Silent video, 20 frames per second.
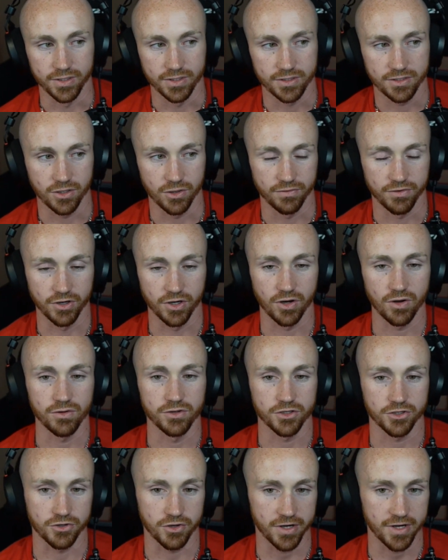So, if your goal is
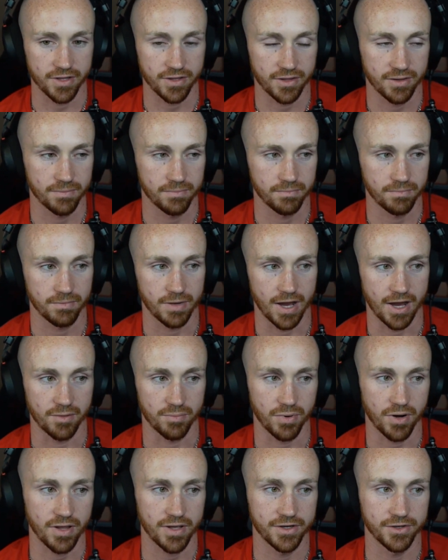strength, I'd
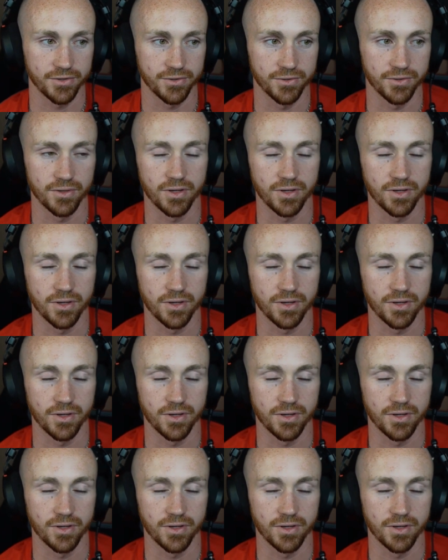probably do